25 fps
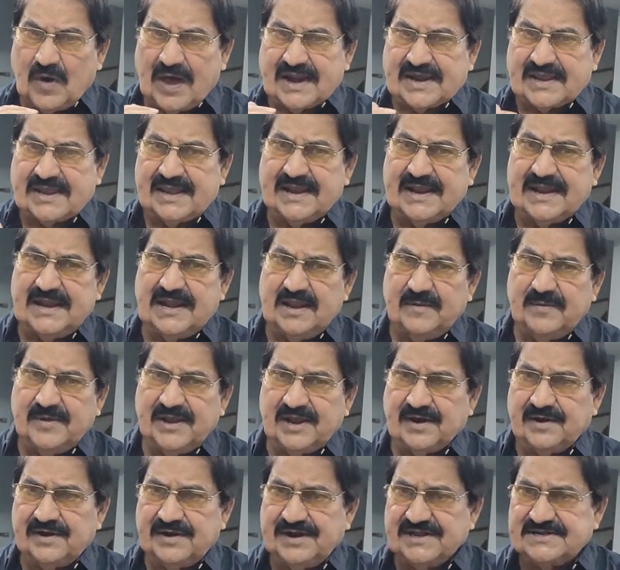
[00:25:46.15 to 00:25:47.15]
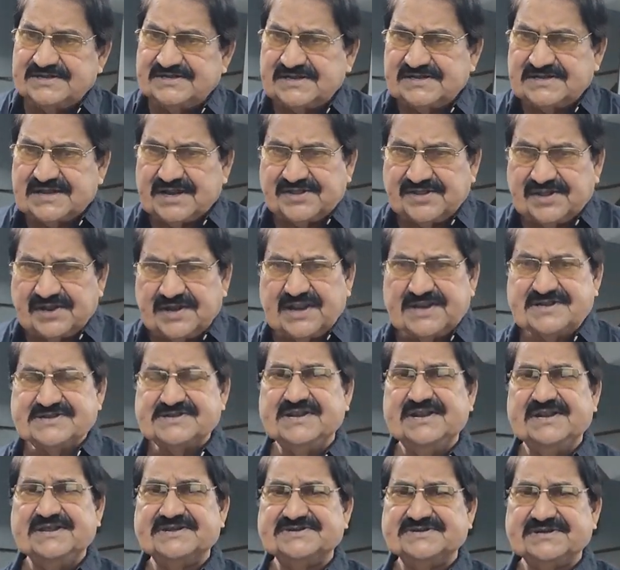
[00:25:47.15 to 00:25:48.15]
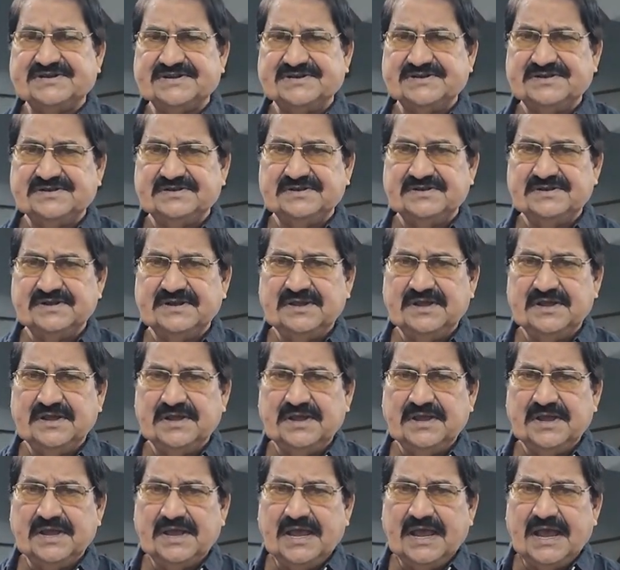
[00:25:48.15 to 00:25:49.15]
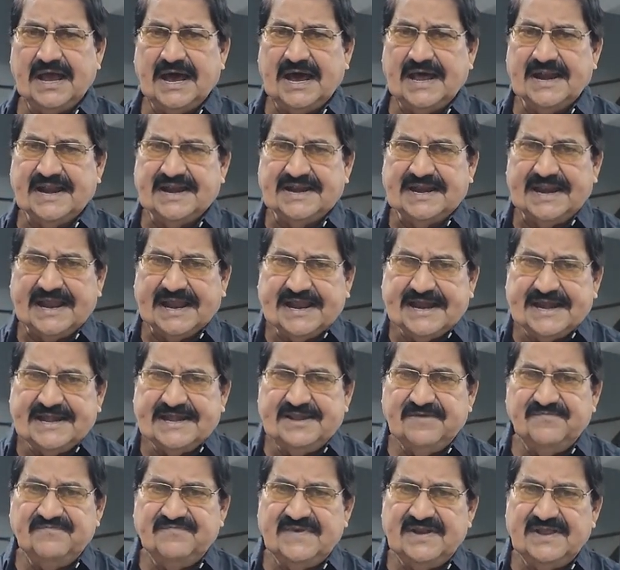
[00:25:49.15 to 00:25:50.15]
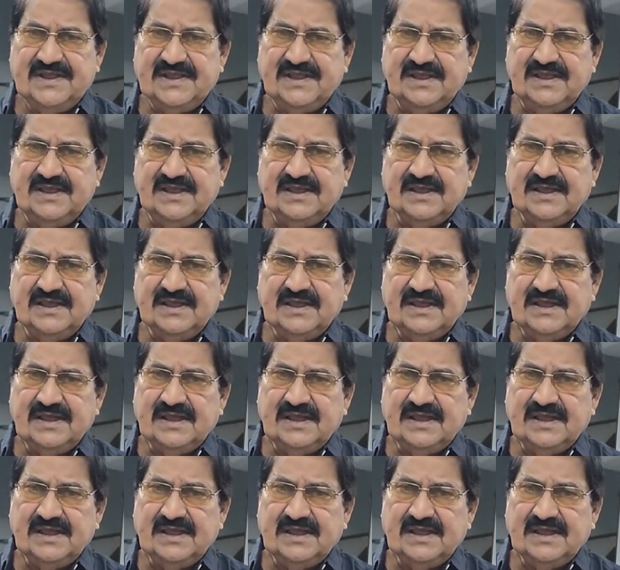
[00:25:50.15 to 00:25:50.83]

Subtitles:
working and living conditions at the destination are negatively